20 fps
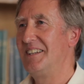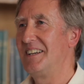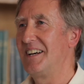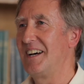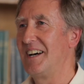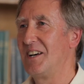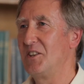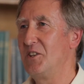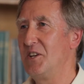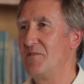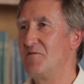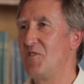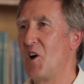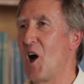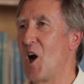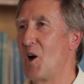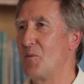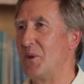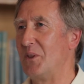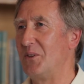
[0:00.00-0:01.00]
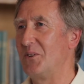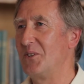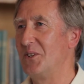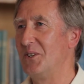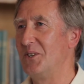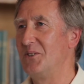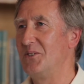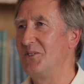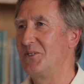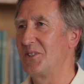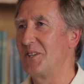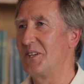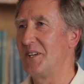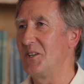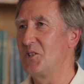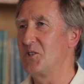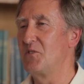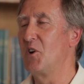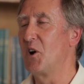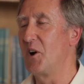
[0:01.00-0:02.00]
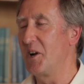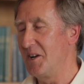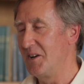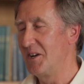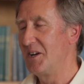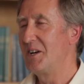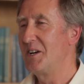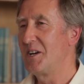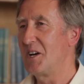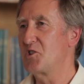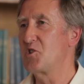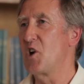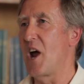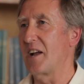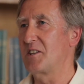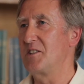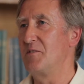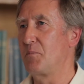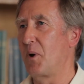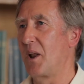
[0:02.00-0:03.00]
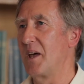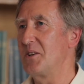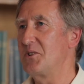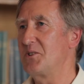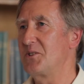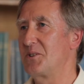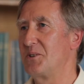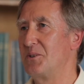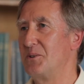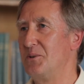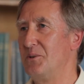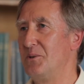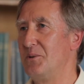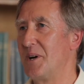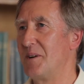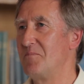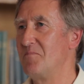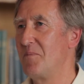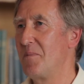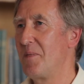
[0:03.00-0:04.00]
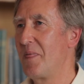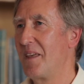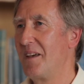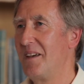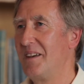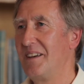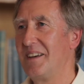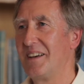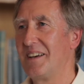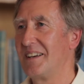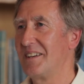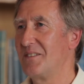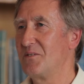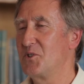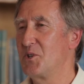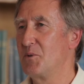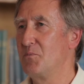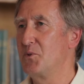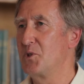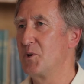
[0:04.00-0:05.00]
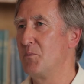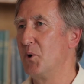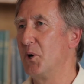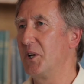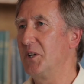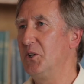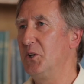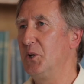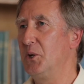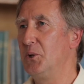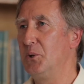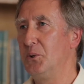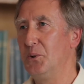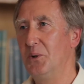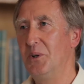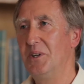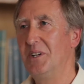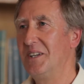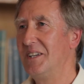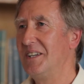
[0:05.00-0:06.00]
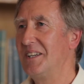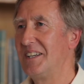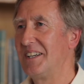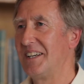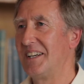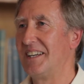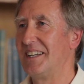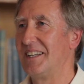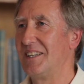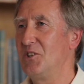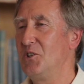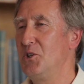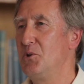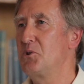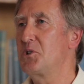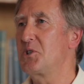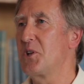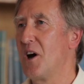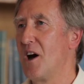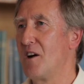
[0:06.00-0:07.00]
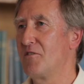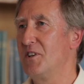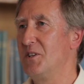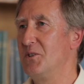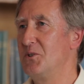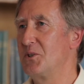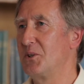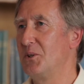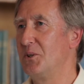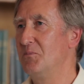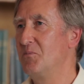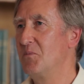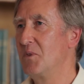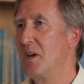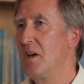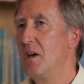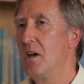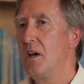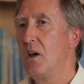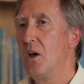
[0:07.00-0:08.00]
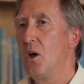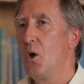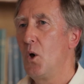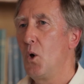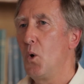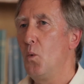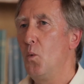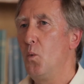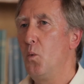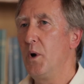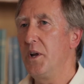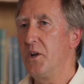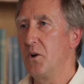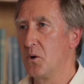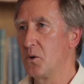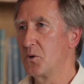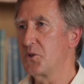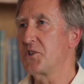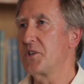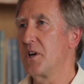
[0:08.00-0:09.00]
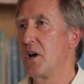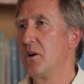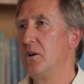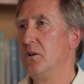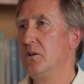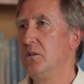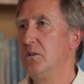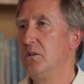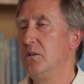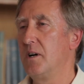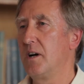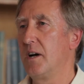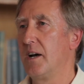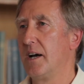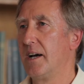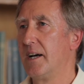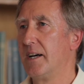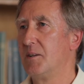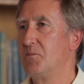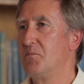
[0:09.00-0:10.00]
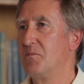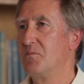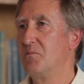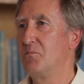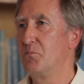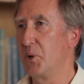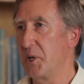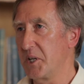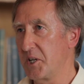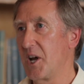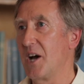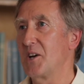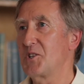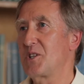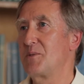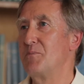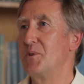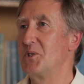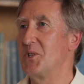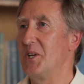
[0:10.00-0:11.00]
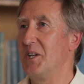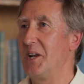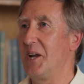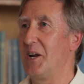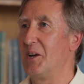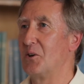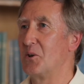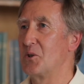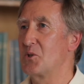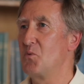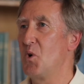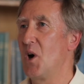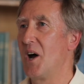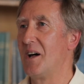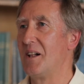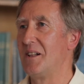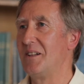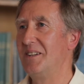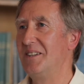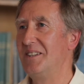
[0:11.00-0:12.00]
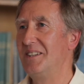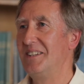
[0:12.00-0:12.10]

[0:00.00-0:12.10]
environment. It's a very attractive place to bring new staff into. We also bring customers in here as well.